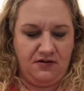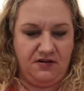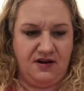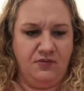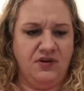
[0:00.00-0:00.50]

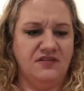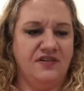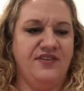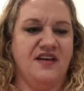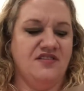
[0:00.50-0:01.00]
And I wonder
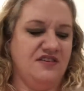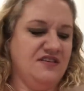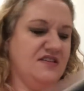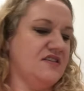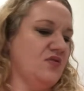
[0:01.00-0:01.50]
if that's just
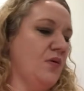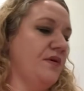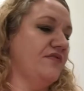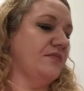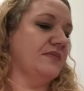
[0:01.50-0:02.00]
to stop
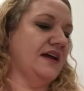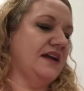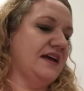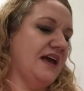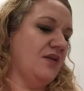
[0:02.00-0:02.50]
it from kind
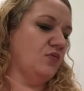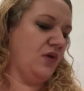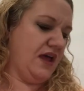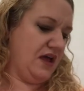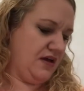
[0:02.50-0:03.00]
of getting
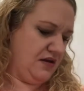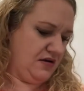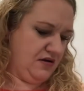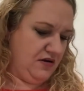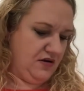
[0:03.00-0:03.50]
wet
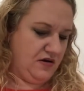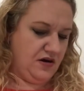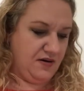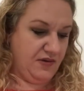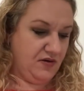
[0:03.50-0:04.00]

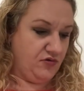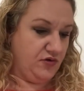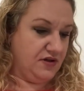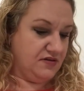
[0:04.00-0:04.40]
and a bit ruined.